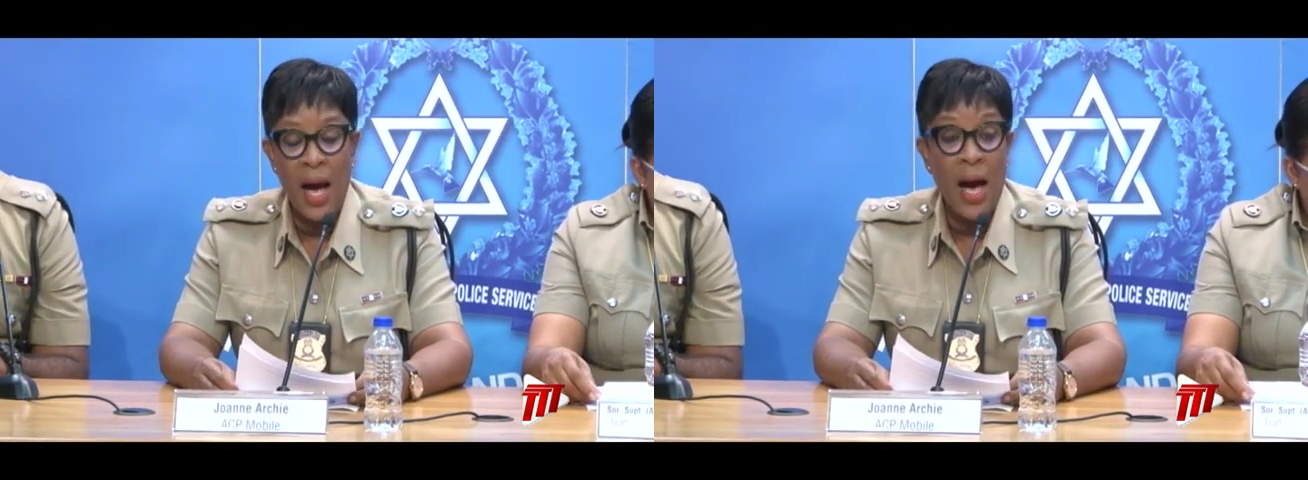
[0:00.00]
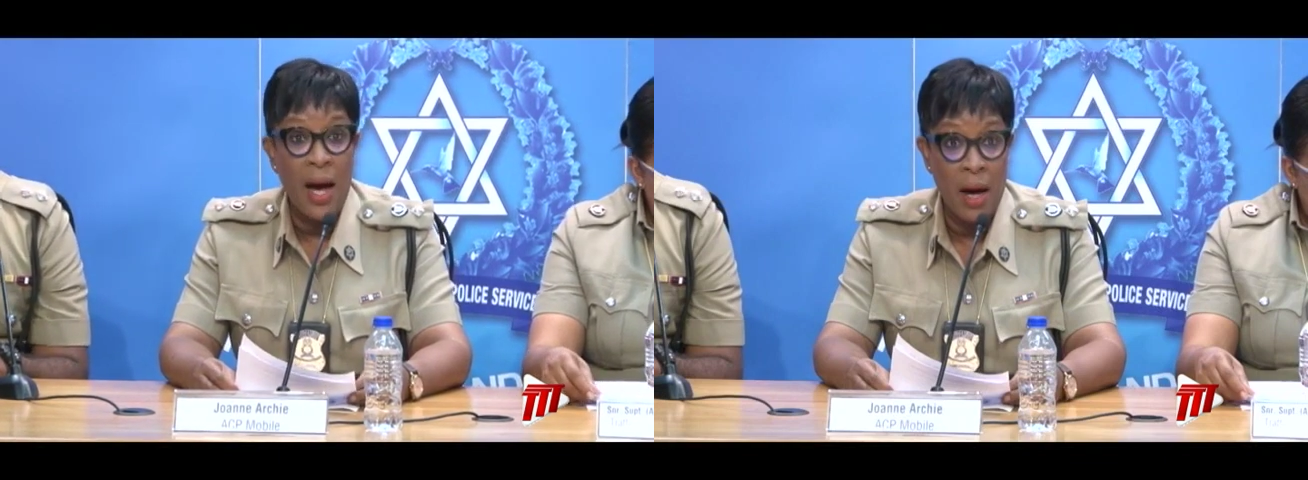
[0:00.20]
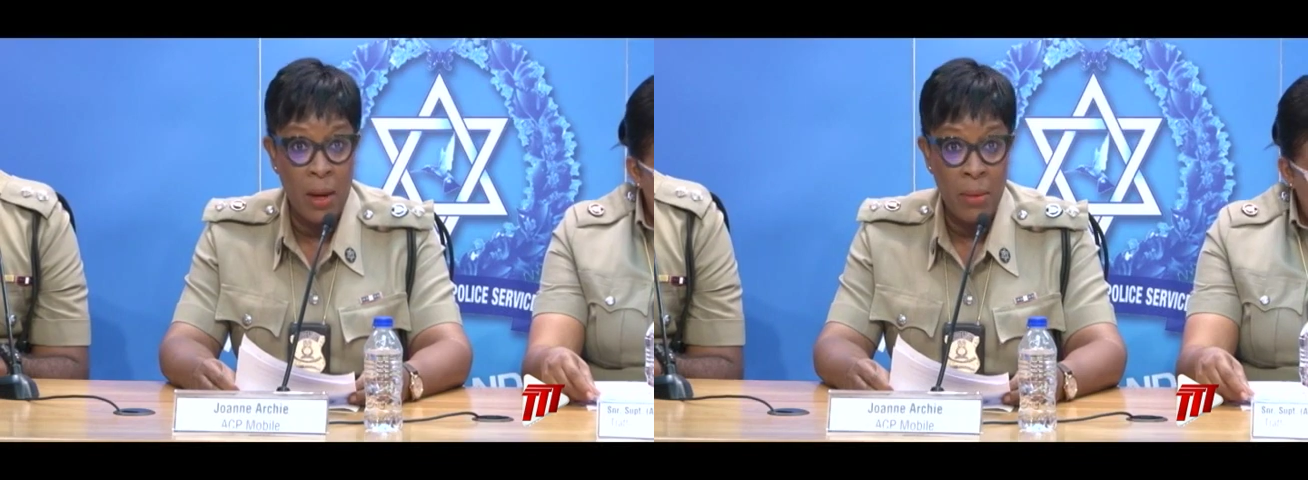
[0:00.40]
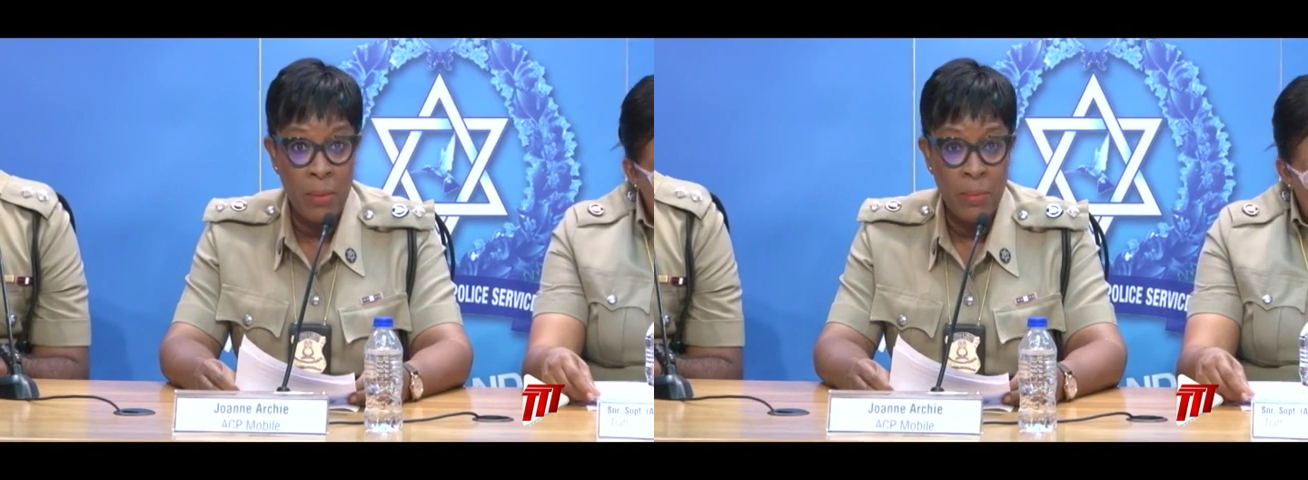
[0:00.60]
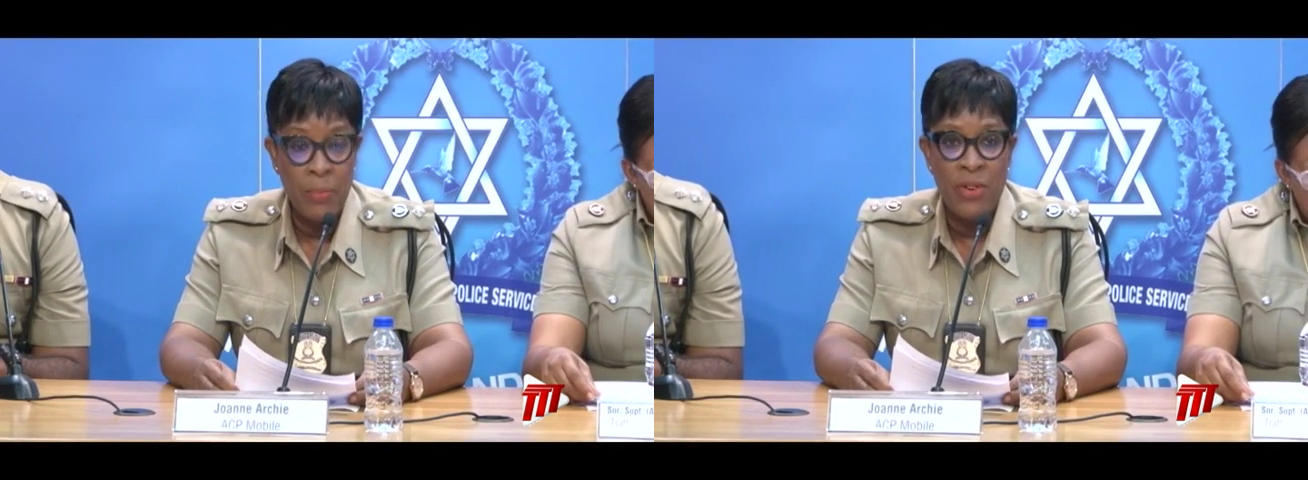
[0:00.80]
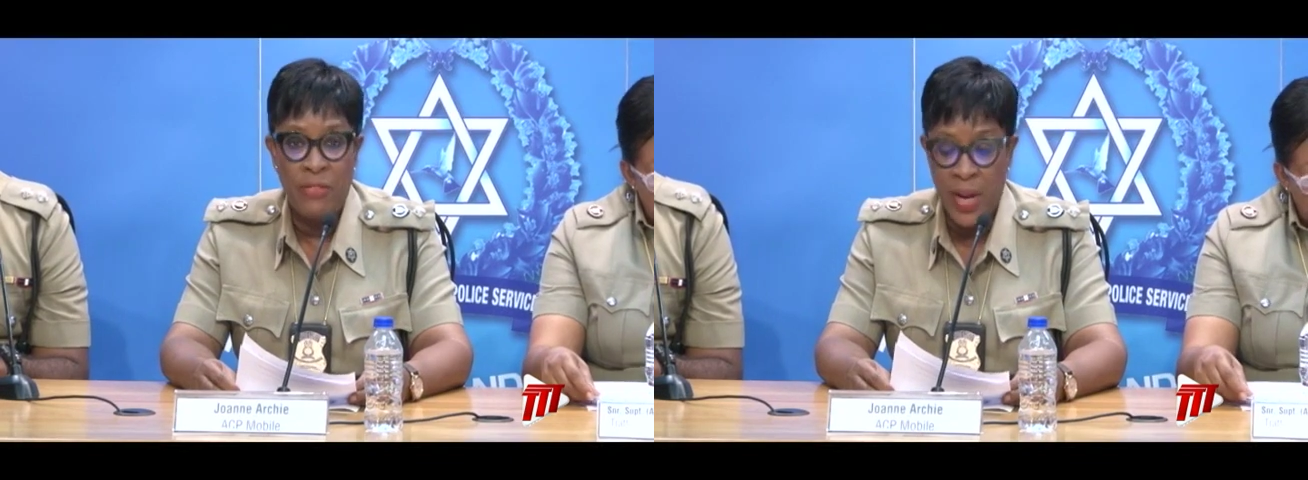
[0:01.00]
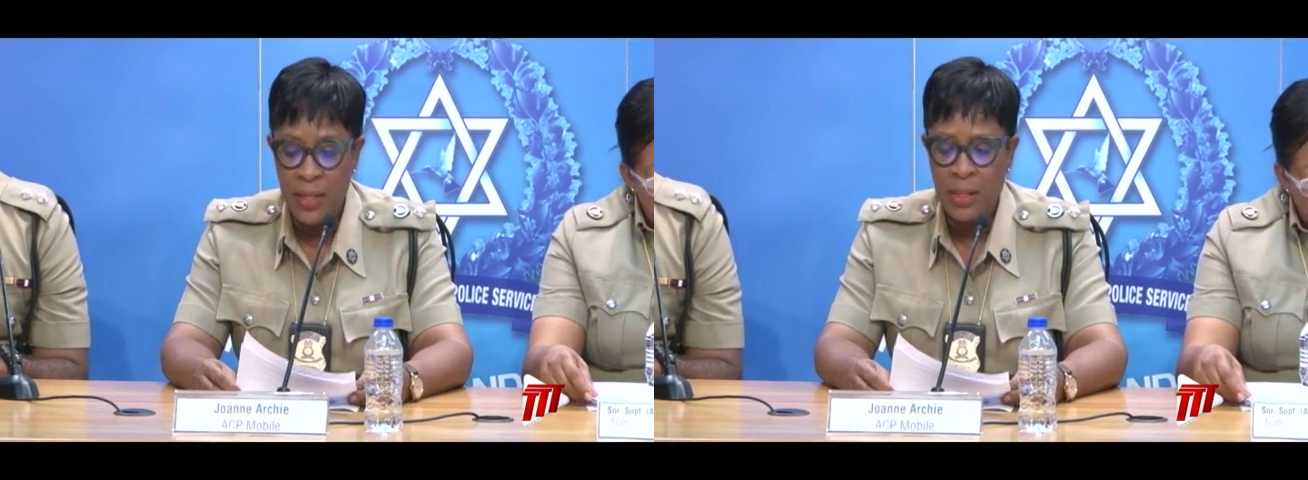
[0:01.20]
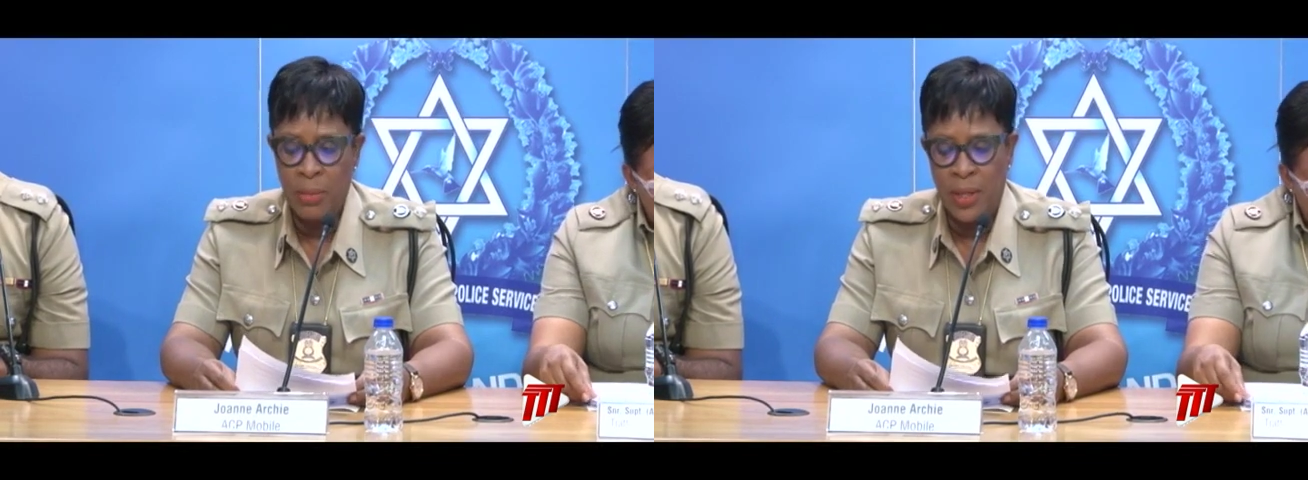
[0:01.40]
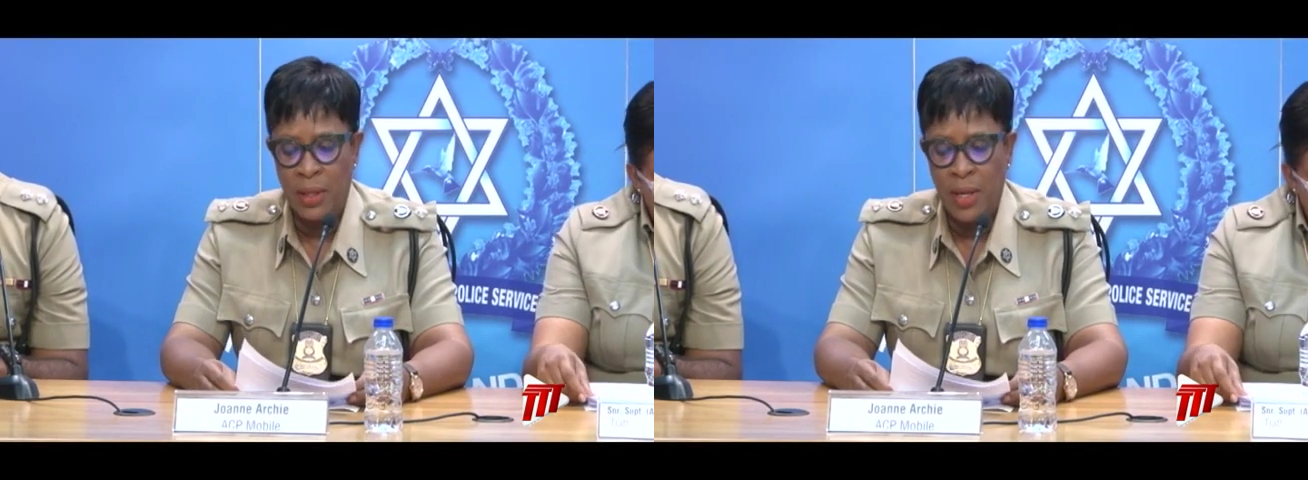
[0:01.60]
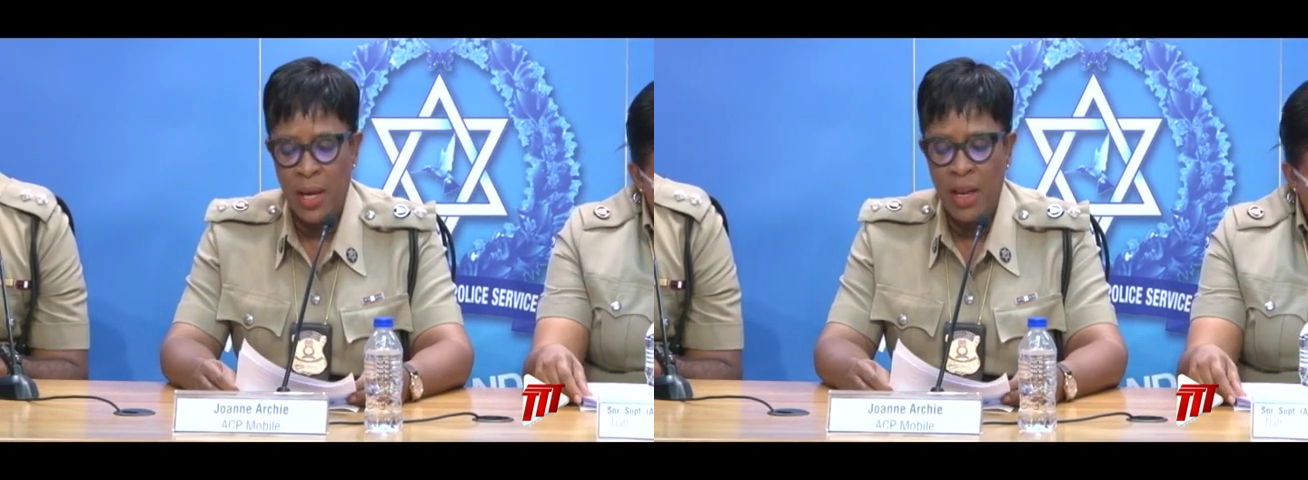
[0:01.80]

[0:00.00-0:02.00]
are preventable